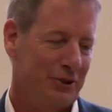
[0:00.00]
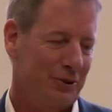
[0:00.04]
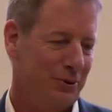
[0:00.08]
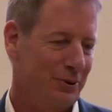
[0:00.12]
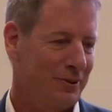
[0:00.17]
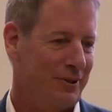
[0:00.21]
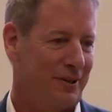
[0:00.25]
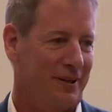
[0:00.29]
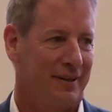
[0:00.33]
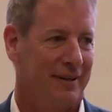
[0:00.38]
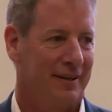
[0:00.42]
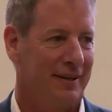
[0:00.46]
For
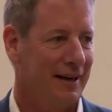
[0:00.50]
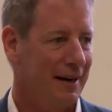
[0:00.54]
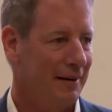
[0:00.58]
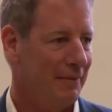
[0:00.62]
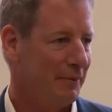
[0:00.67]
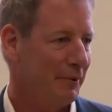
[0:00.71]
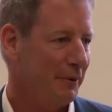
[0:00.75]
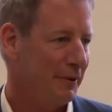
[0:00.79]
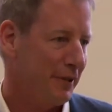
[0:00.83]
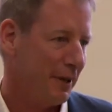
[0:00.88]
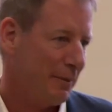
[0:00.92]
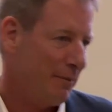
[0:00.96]
sure.
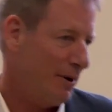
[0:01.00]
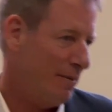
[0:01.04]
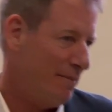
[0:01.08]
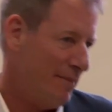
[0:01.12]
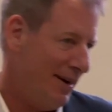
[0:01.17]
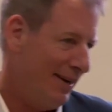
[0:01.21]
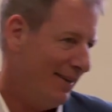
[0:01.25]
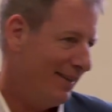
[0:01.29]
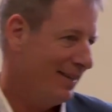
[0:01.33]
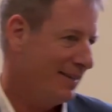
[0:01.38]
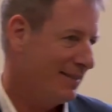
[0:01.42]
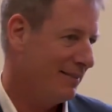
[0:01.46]
And we talk about
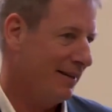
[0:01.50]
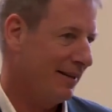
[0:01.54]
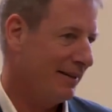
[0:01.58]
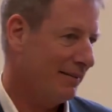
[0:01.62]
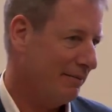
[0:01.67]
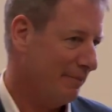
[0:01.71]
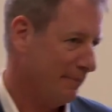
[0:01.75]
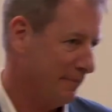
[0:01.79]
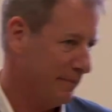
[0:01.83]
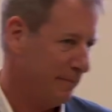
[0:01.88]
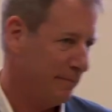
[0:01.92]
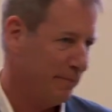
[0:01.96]
amenities, like
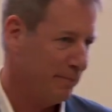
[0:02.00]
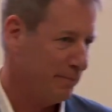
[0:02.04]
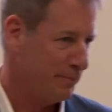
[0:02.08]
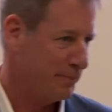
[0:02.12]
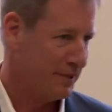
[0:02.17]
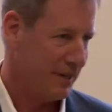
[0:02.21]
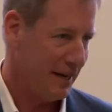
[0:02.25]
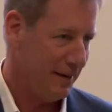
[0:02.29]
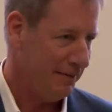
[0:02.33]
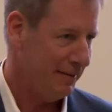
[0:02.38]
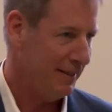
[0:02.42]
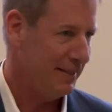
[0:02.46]

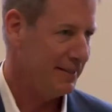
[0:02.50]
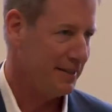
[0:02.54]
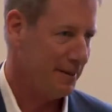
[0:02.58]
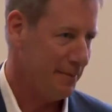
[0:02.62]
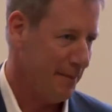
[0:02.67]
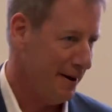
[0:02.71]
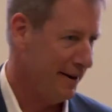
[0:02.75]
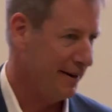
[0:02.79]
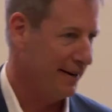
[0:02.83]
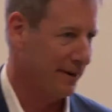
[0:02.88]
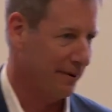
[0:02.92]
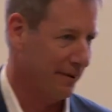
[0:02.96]
safety is an
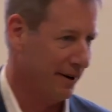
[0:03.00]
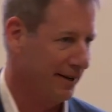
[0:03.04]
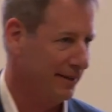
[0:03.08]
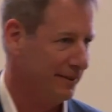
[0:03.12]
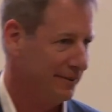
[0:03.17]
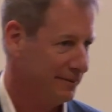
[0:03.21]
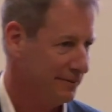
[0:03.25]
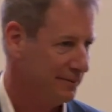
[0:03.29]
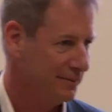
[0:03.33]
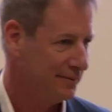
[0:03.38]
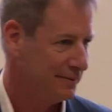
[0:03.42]
amenity, right?